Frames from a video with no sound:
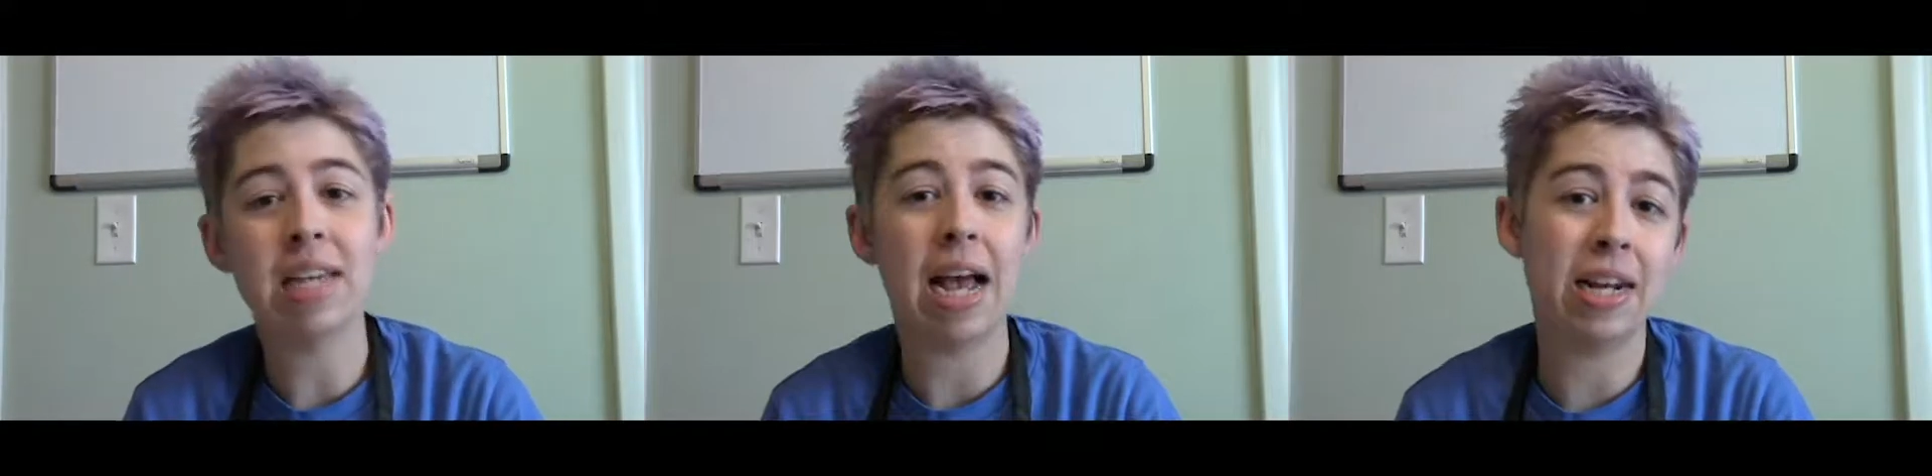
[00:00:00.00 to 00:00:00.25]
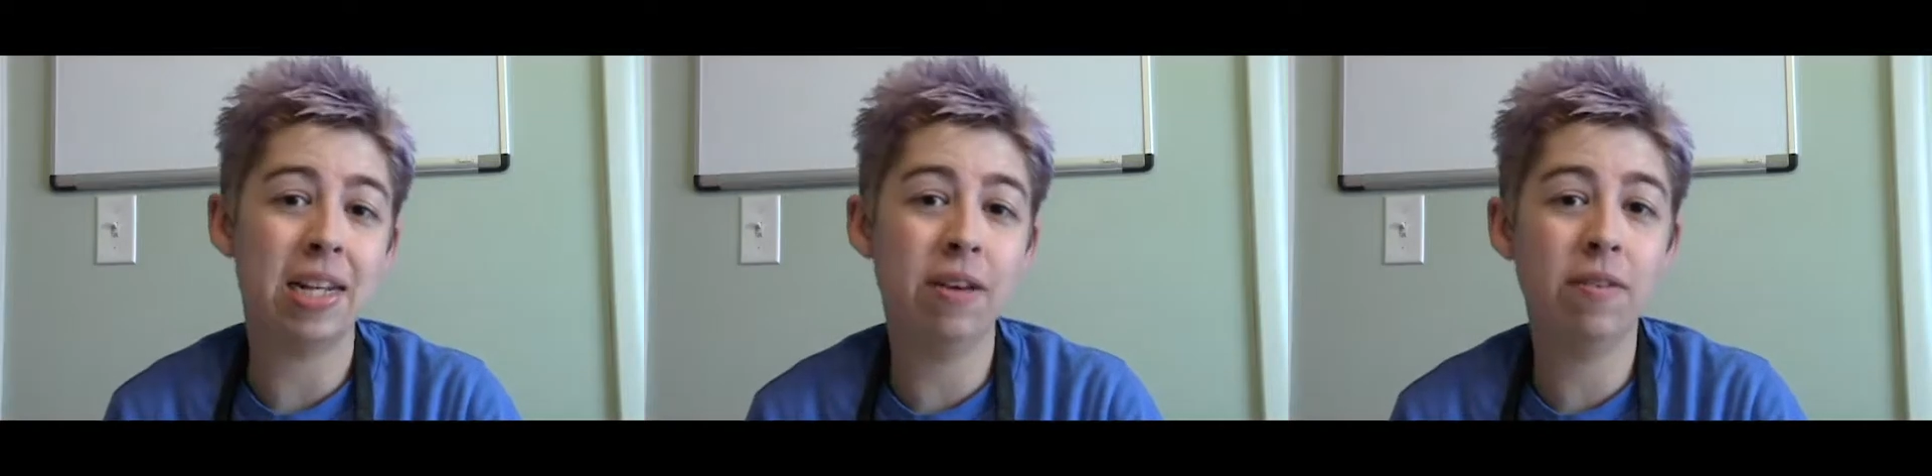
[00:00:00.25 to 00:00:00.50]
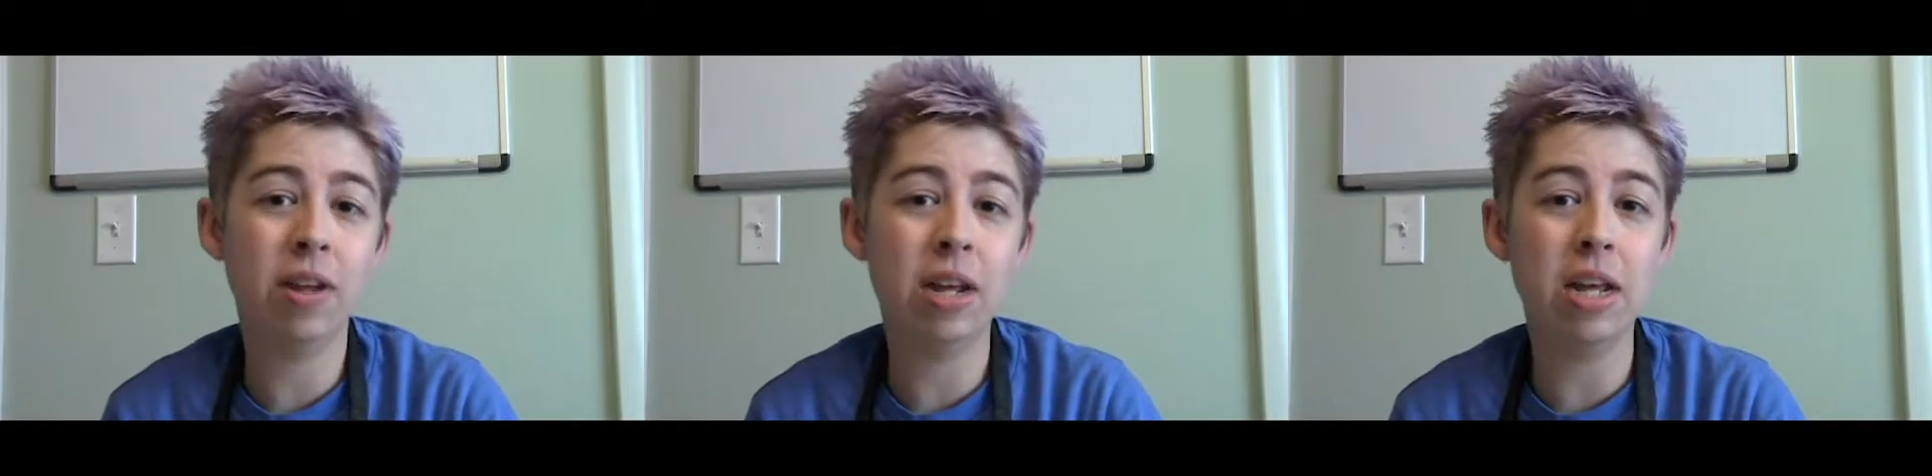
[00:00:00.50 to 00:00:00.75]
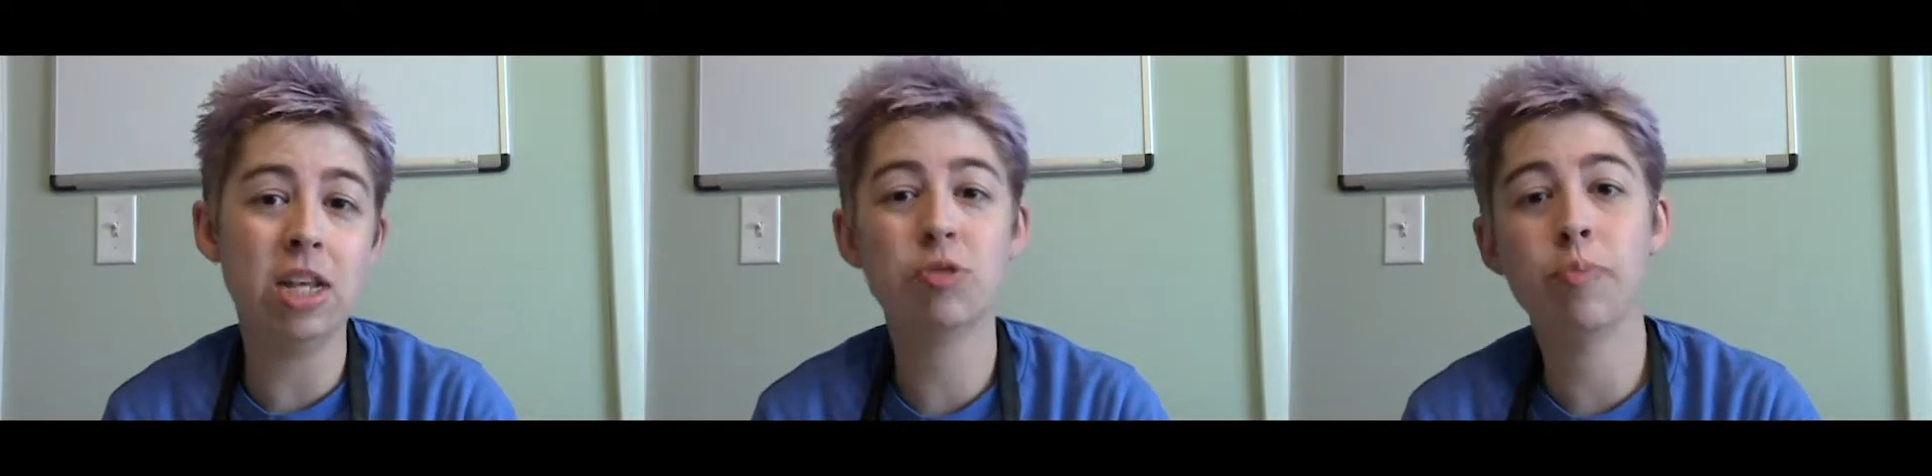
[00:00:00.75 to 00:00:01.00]

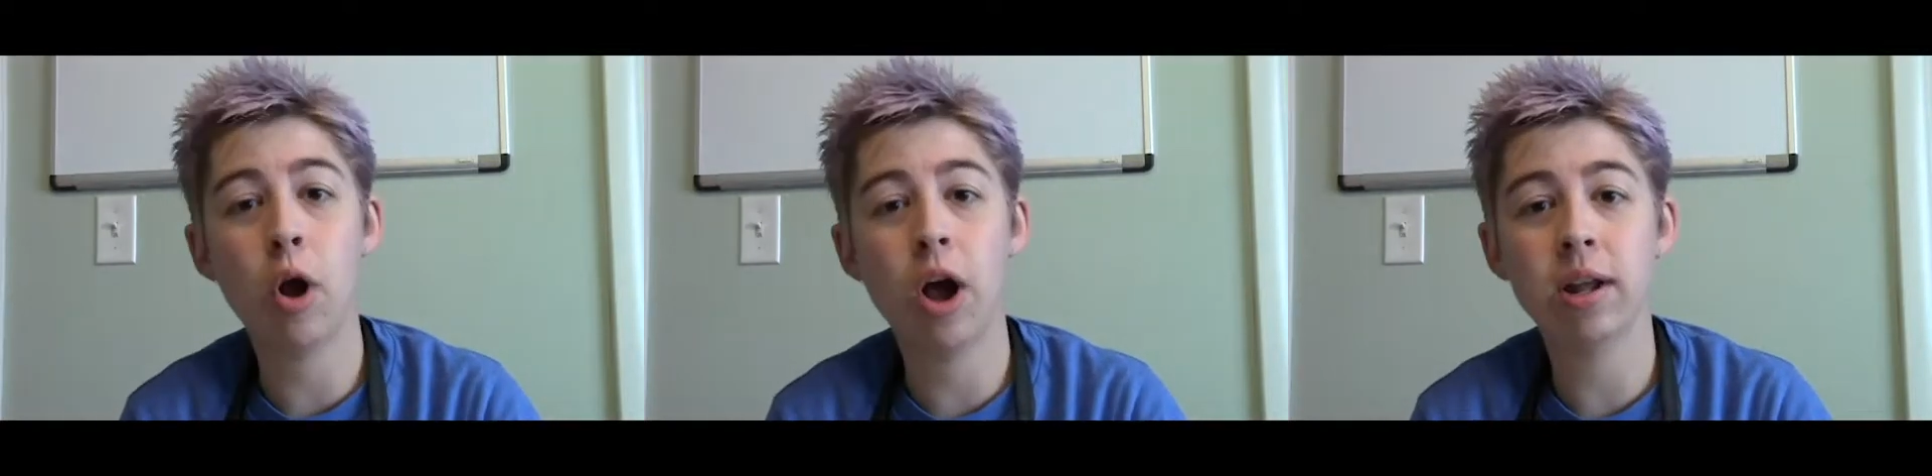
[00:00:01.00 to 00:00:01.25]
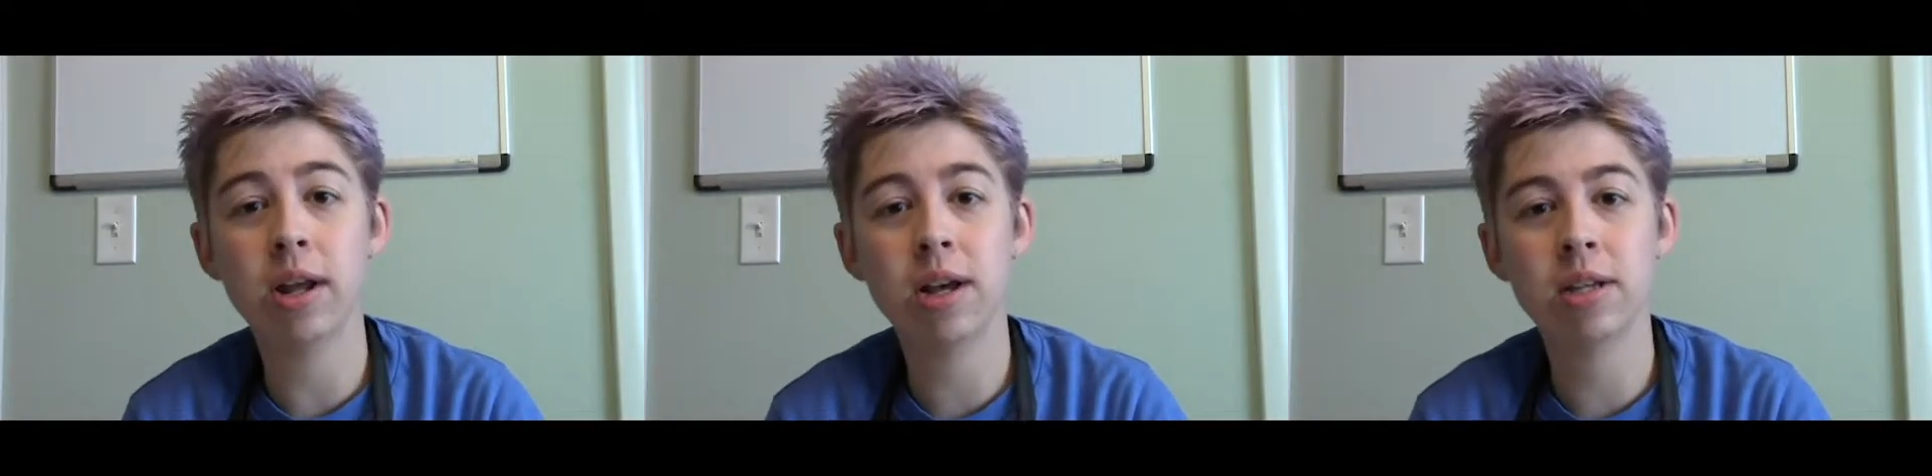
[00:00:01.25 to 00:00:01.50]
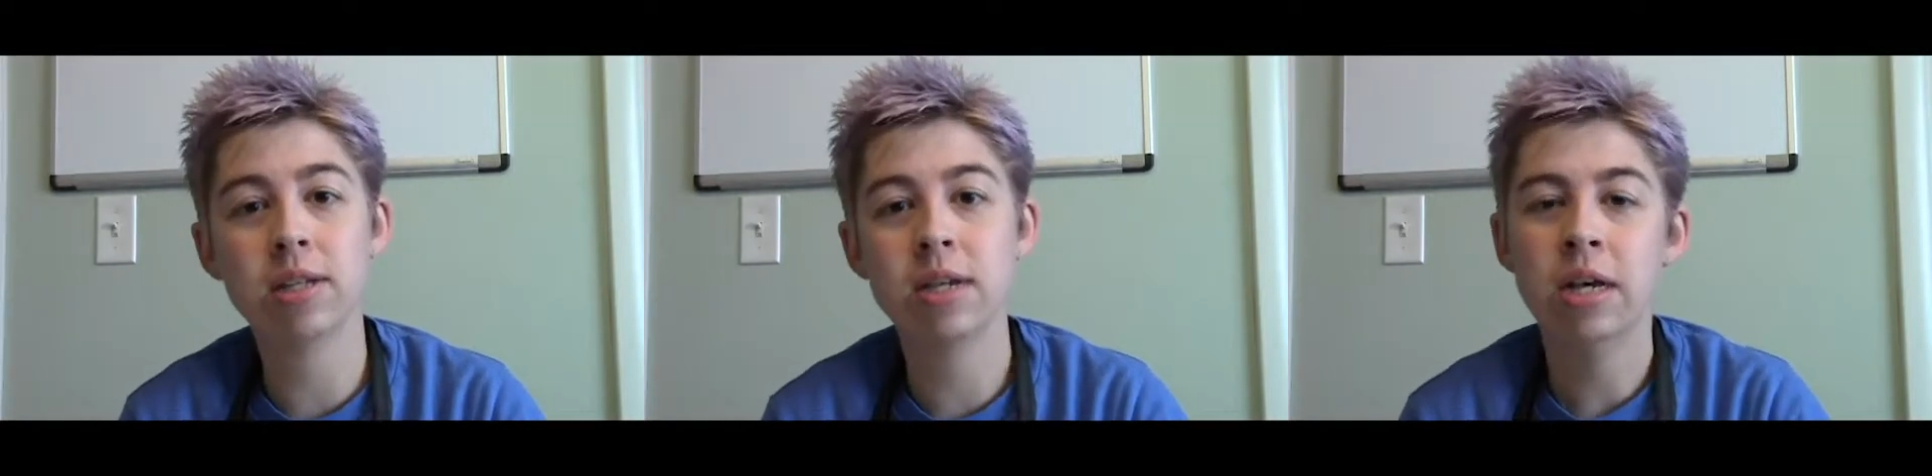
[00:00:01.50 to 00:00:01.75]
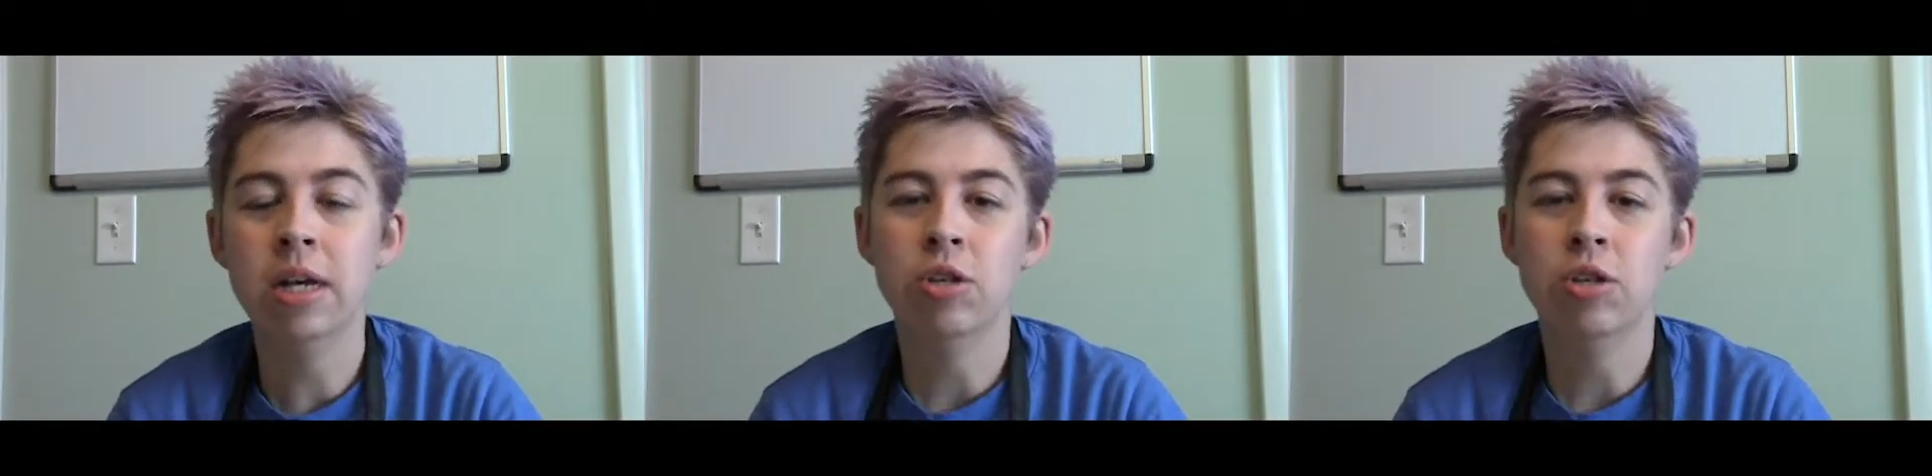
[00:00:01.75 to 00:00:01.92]
activities, products.